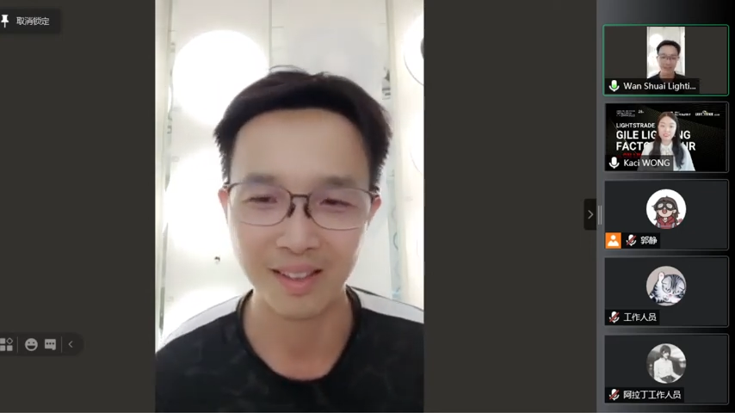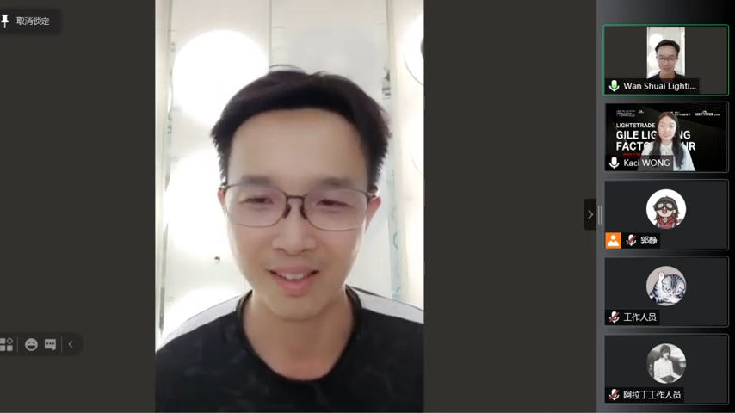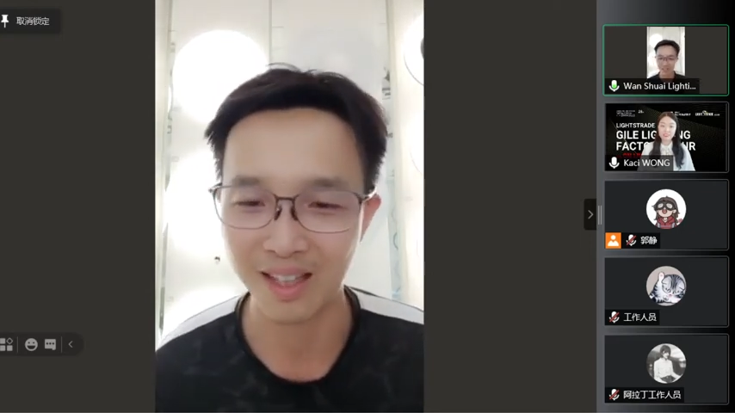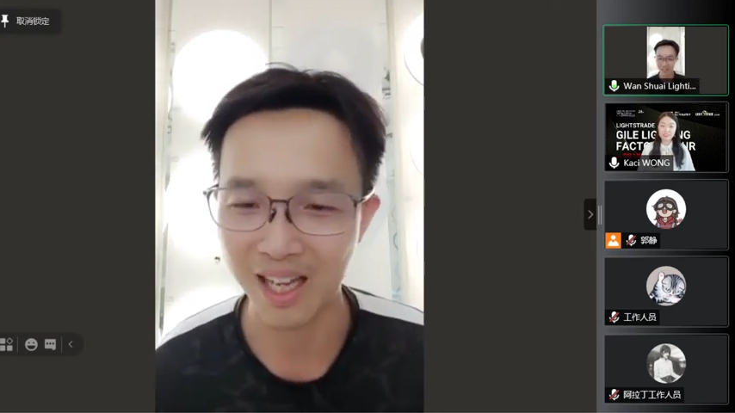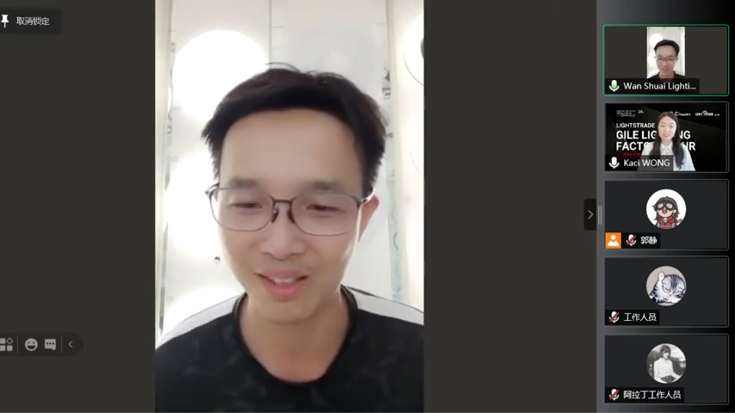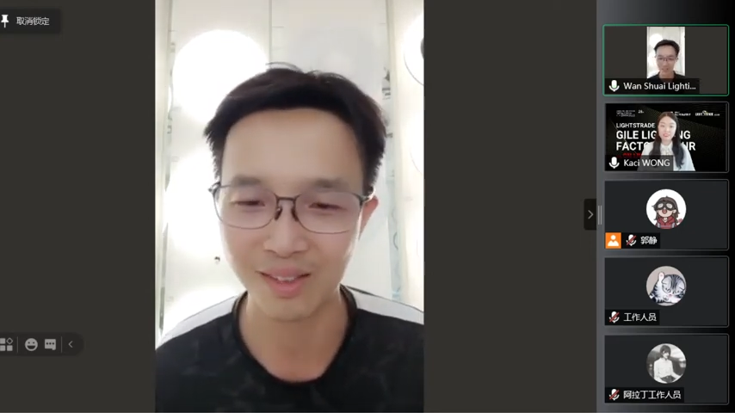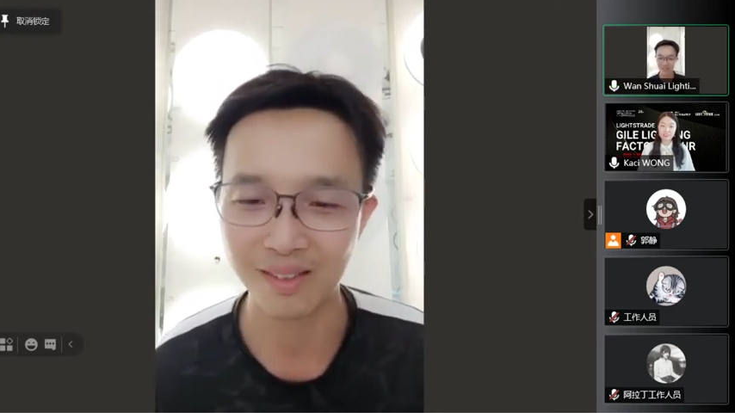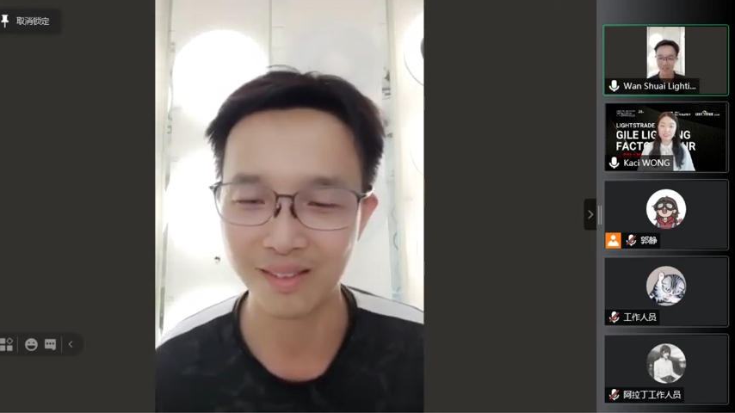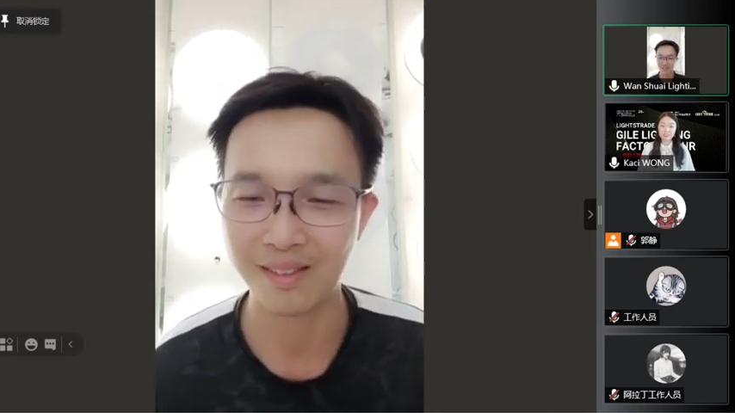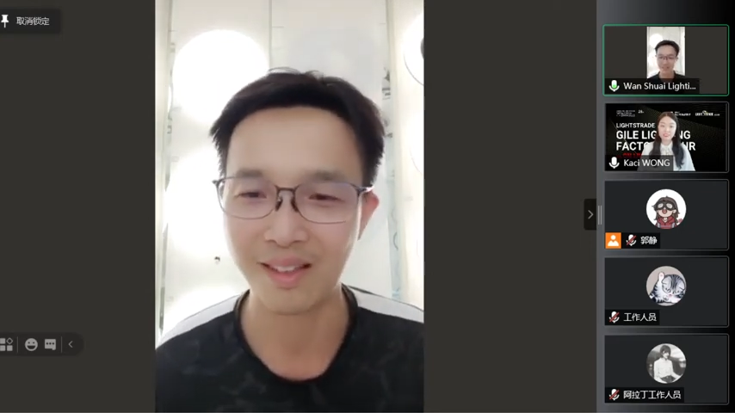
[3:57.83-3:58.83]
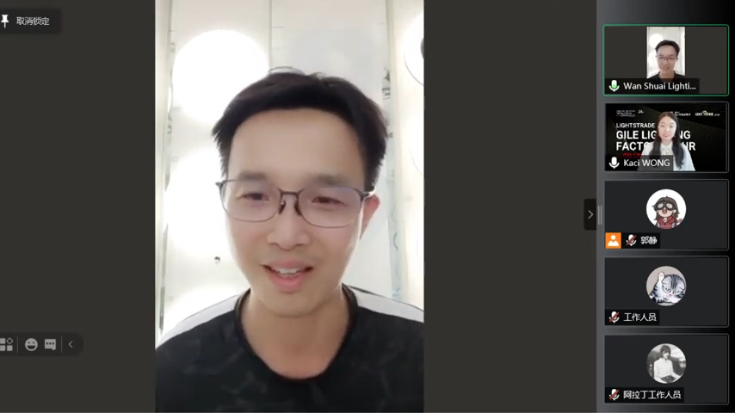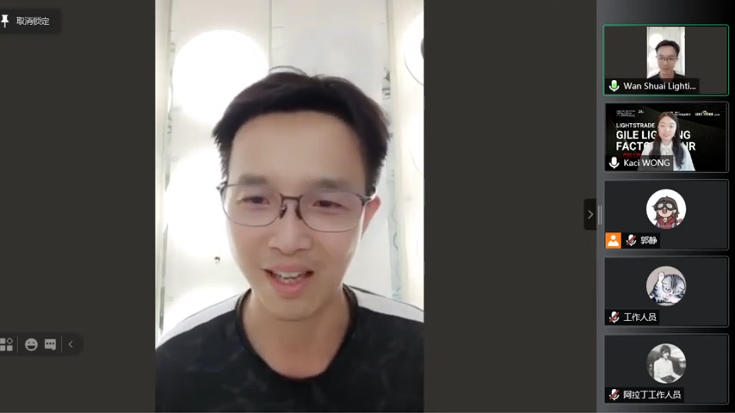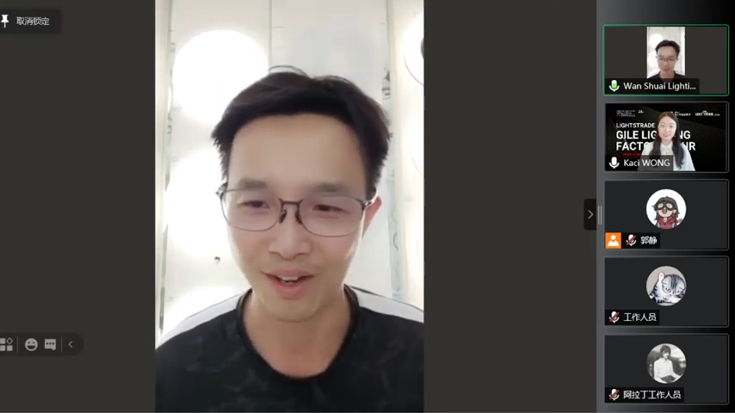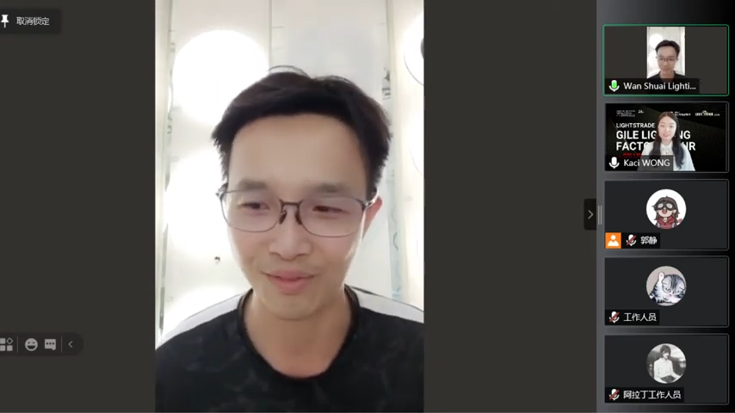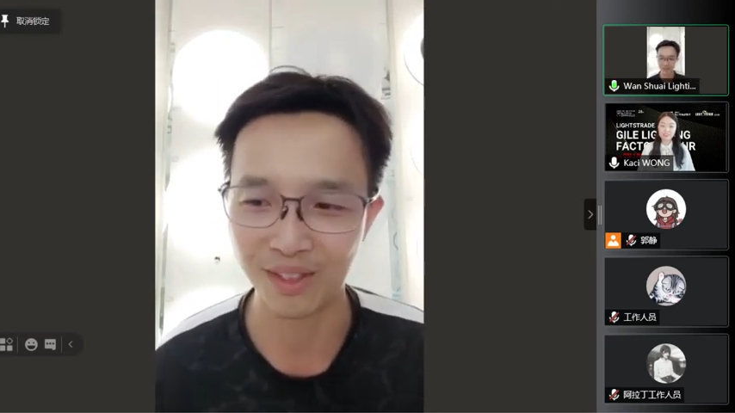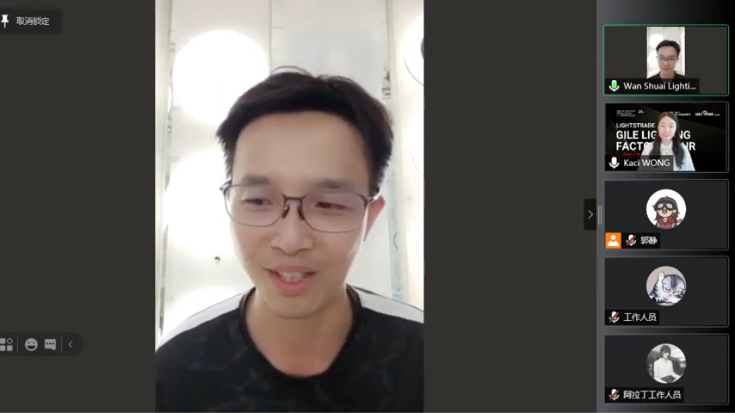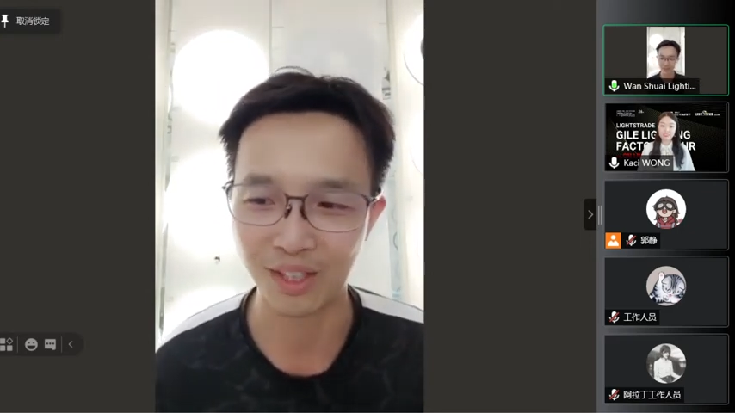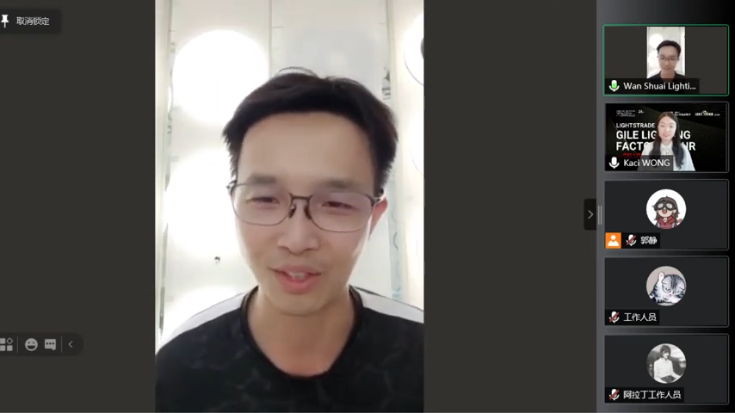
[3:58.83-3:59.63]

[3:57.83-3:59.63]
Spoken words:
the lights, everything. You